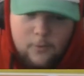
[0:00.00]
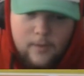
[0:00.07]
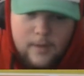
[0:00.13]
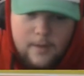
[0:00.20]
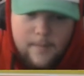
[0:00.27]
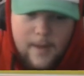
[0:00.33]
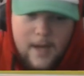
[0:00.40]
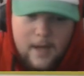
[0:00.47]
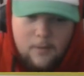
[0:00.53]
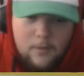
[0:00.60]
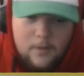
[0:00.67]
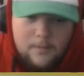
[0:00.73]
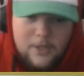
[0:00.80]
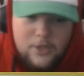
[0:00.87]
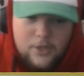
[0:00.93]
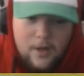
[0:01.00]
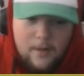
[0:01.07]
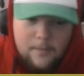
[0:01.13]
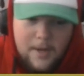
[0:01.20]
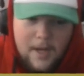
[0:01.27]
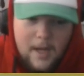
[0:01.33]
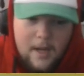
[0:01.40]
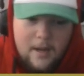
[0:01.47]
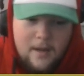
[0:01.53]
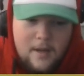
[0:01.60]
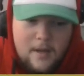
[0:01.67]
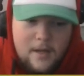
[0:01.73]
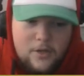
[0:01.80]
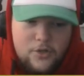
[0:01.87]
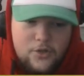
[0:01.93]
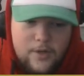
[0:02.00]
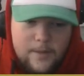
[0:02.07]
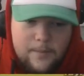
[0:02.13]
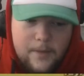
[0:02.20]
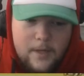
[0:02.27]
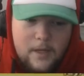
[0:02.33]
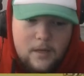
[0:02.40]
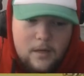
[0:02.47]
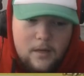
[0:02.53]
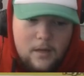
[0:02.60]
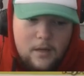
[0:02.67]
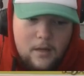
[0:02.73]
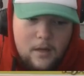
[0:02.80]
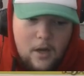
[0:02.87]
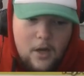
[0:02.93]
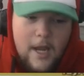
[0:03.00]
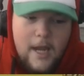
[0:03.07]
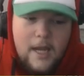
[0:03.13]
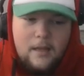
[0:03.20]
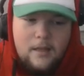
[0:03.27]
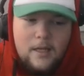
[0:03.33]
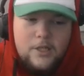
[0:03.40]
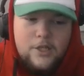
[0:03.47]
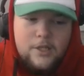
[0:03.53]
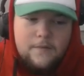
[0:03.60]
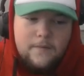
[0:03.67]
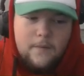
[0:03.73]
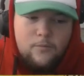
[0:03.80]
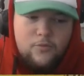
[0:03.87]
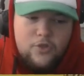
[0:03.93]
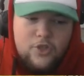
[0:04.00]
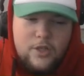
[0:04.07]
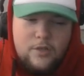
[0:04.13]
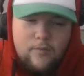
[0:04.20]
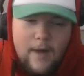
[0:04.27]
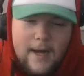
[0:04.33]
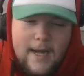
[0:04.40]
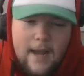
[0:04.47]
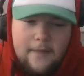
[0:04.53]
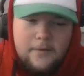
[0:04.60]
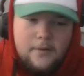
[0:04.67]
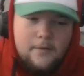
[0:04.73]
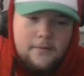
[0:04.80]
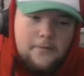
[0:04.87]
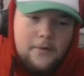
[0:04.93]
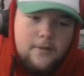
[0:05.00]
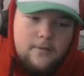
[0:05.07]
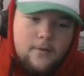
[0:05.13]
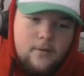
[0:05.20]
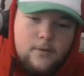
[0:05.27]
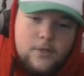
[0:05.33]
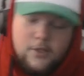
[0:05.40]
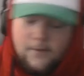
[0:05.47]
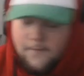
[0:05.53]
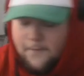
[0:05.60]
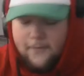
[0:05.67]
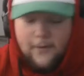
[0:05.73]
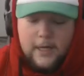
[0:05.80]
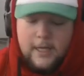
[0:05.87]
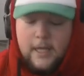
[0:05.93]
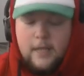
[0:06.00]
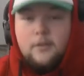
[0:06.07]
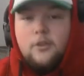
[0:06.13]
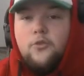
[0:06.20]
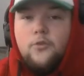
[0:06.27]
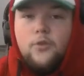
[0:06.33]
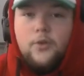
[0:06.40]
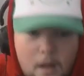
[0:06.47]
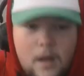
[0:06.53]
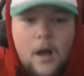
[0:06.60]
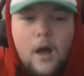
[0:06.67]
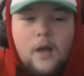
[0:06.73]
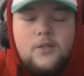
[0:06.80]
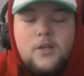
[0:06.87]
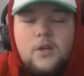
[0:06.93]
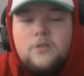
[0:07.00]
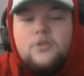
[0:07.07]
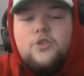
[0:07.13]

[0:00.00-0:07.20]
run it back. I want to be sure I'm not tripping. Okay, he lunges from just right after the free throw, which is fucking ludicrous. Also, as you